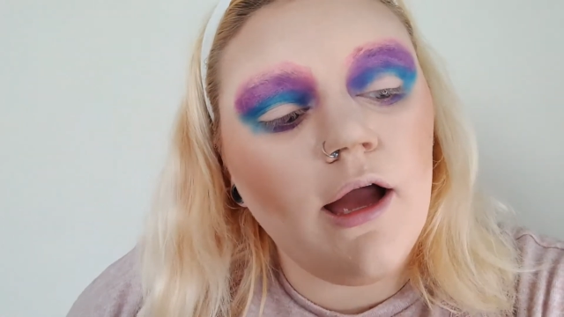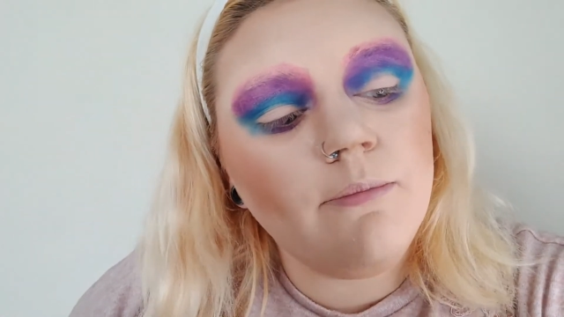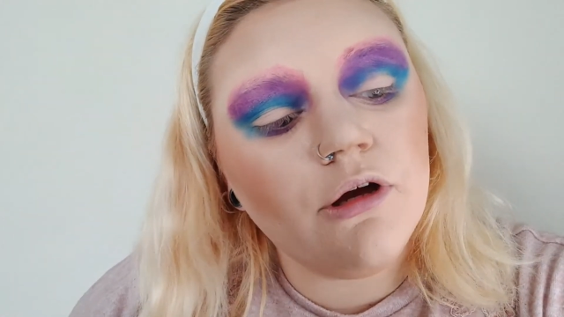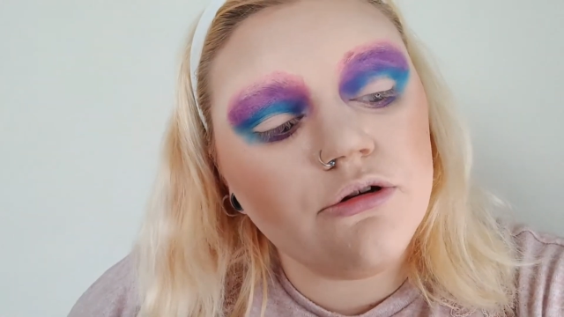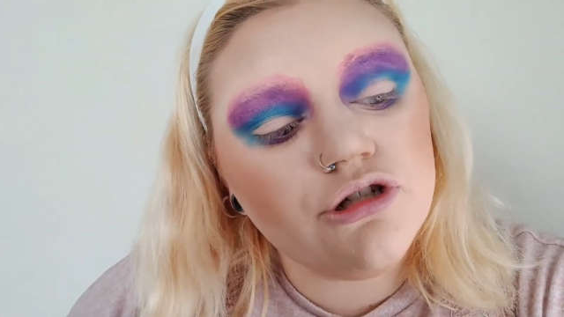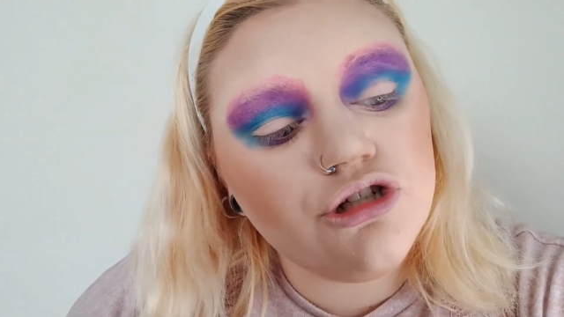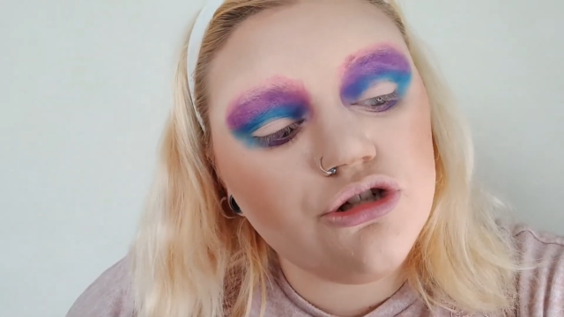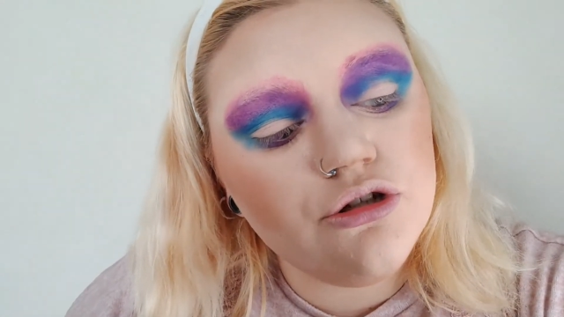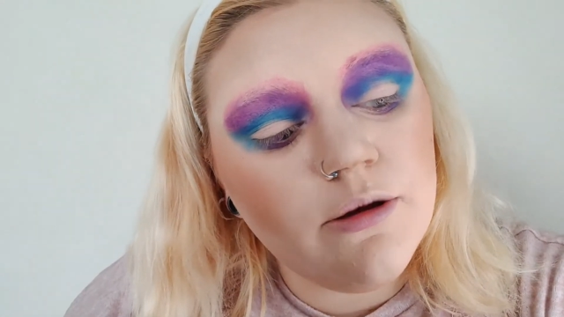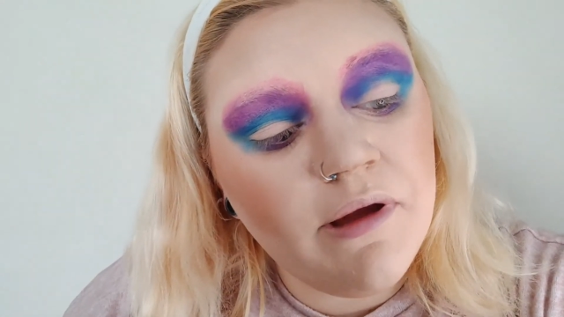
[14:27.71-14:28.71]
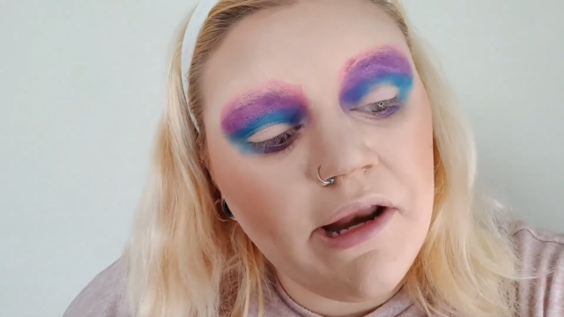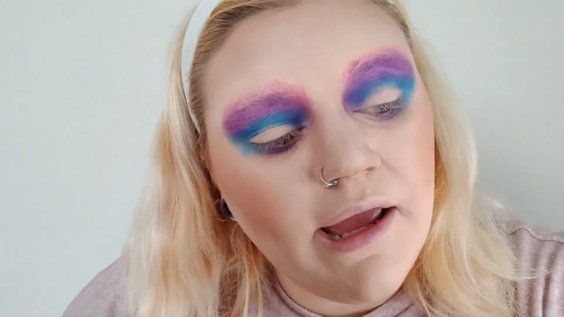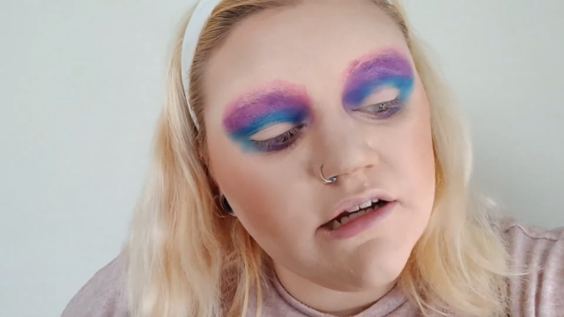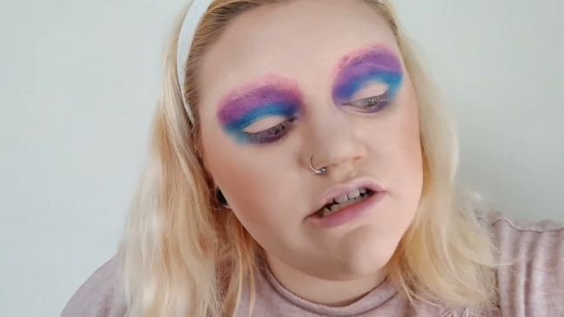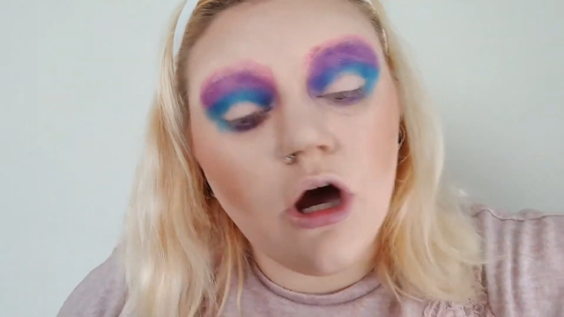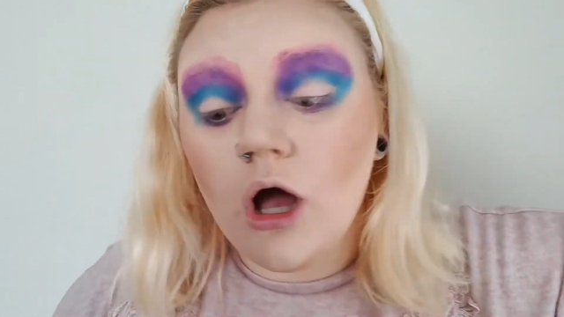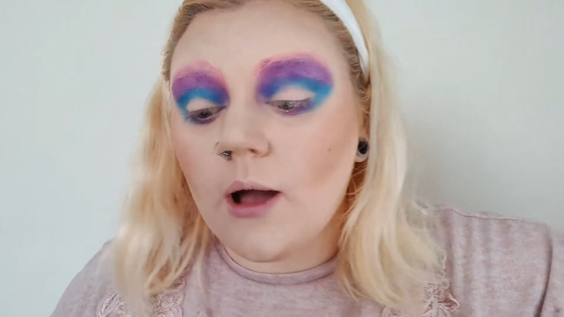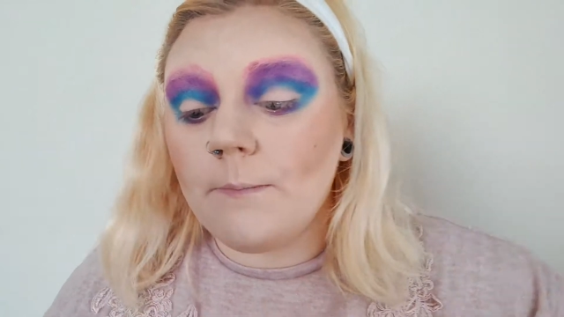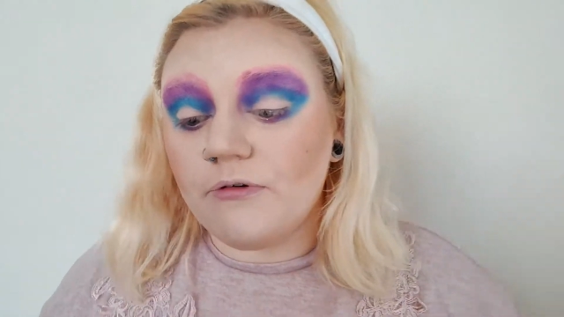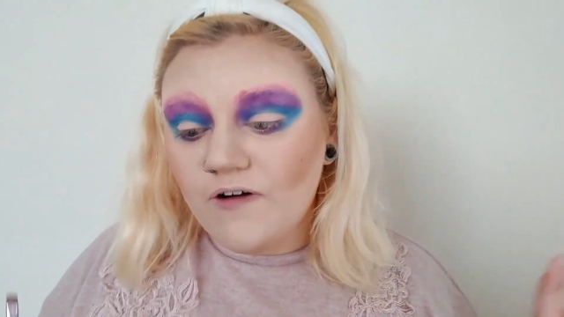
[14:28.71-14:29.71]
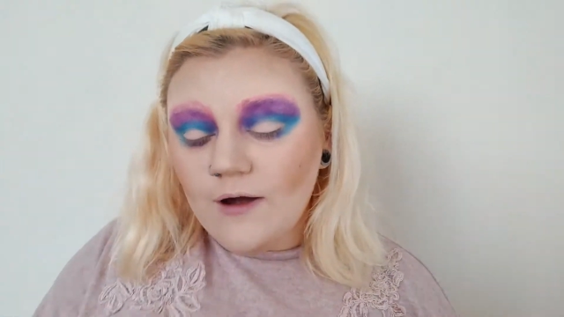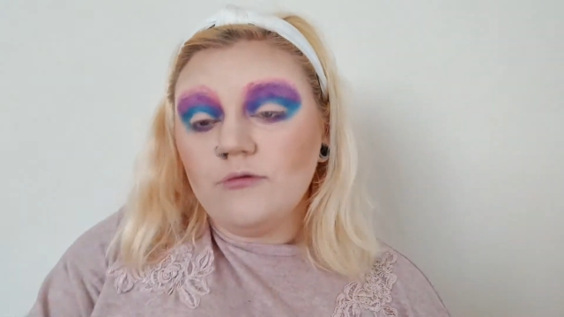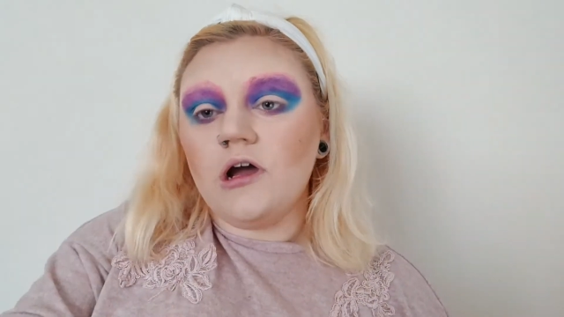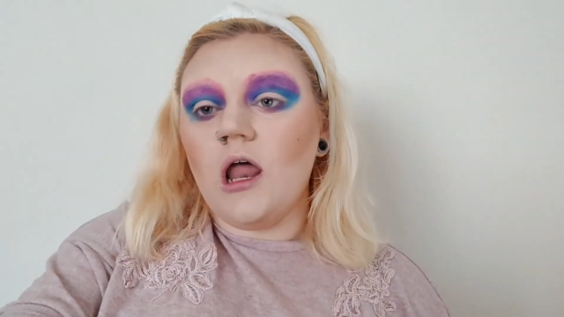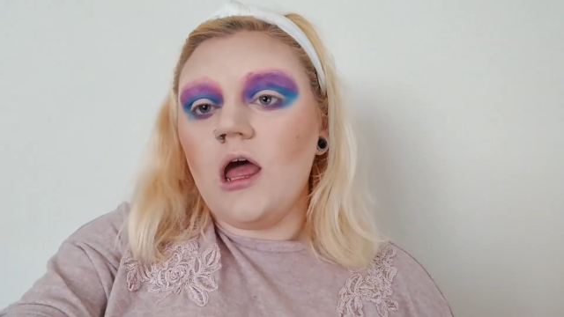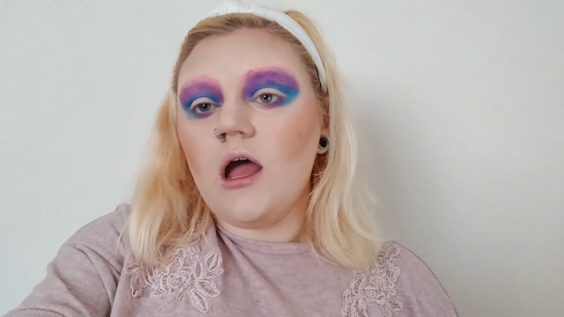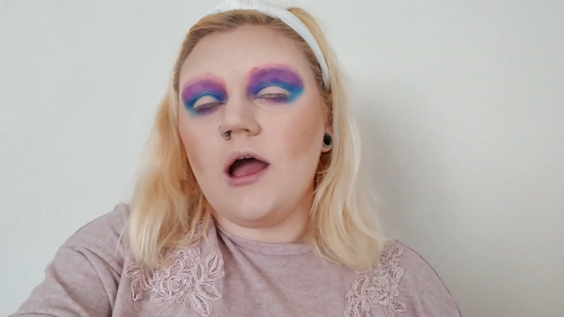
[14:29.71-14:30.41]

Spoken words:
I'm going to do them in a dark brown colour.